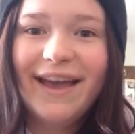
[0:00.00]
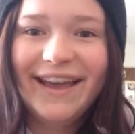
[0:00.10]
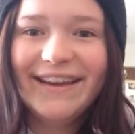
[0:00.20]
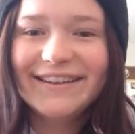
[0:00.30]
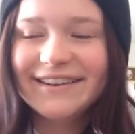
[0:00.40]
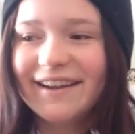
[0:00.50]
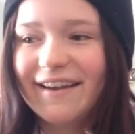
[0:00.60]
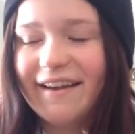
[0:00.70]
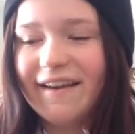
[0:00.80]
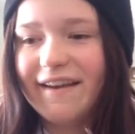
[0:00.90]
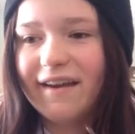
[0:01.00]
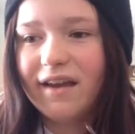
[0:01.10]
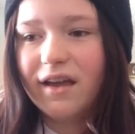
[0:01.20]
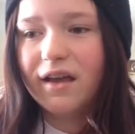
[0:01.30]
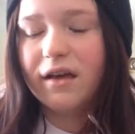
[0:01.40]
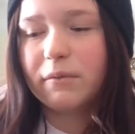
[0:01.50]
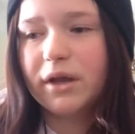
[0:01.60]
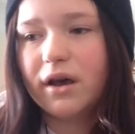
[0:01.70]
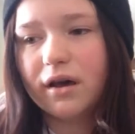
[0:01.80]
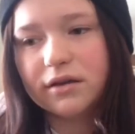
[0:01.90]
And we
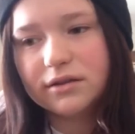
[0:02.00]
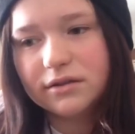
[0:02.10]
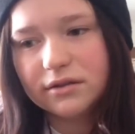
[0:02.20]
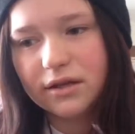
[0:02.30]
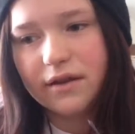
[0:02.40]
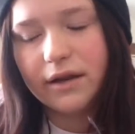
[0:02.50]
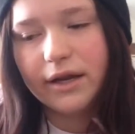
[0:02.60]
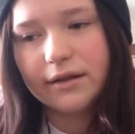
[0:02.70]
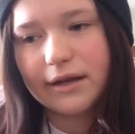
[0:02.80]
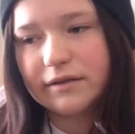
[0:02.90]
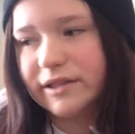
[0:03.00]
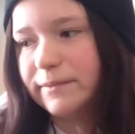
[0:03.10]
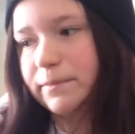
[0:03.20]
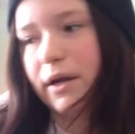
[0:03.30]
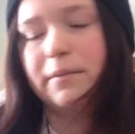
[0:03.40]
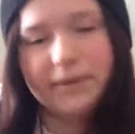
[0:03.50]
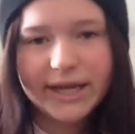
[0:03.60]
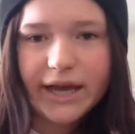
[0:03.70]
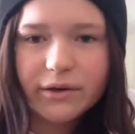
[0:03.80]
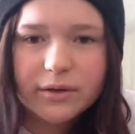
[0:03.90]
hugged, and then he spun
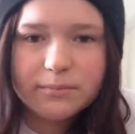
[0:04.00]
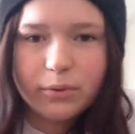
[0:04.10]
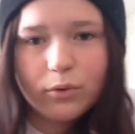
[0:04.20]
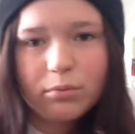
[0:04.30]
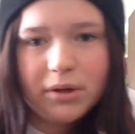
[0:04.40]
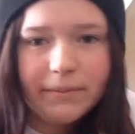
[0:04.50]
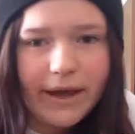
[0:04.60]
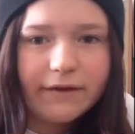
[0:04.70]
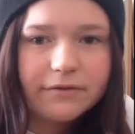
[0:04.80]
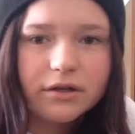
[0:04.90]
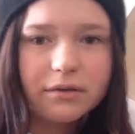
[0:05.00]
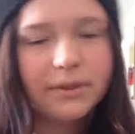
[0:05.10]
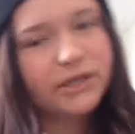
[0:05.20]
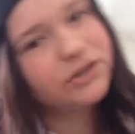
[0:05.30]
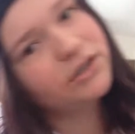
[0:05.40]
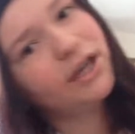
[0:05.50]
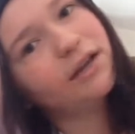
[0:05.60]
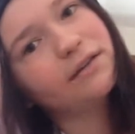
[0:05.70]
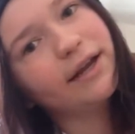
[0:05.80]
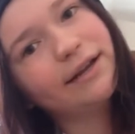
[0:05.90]
me out and pulled me back for the picture
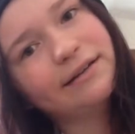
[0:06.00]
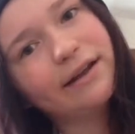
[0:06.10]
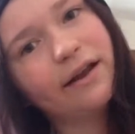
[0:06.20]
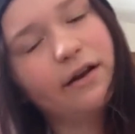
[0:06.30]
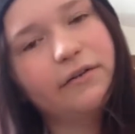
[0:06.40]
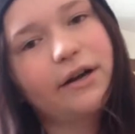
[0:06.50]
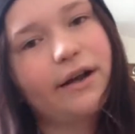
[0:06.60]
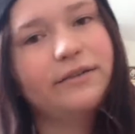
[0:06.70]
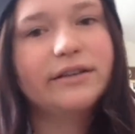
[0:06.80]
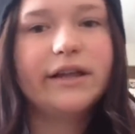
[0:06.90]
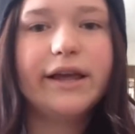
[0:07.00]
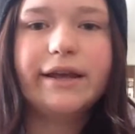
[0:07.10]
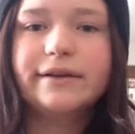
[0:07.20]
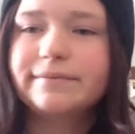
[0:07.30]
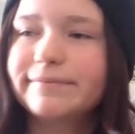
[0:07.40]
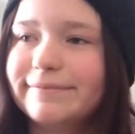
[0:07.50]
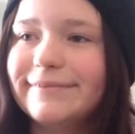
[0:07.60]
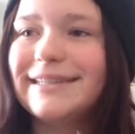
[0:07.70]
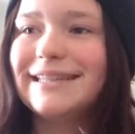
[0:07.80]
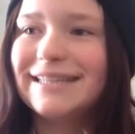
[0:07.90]
and laid his head over, and I was like,
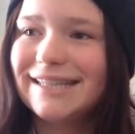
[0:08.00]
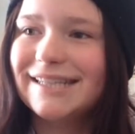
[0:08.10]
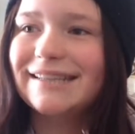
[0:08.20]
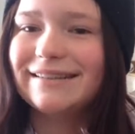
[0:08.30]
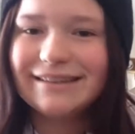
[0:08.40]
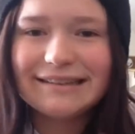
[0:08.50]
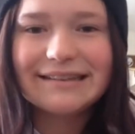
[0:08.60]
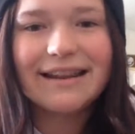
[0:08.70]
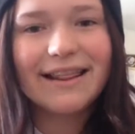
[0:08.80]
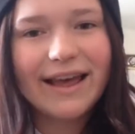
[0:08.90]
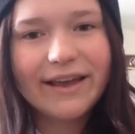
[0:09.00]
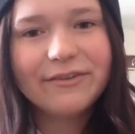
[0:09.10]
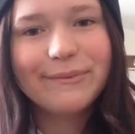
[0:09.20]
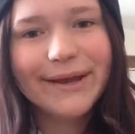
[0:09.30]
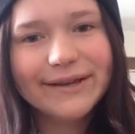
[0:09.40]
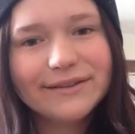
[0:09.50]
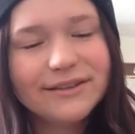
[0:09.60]
this is life, man.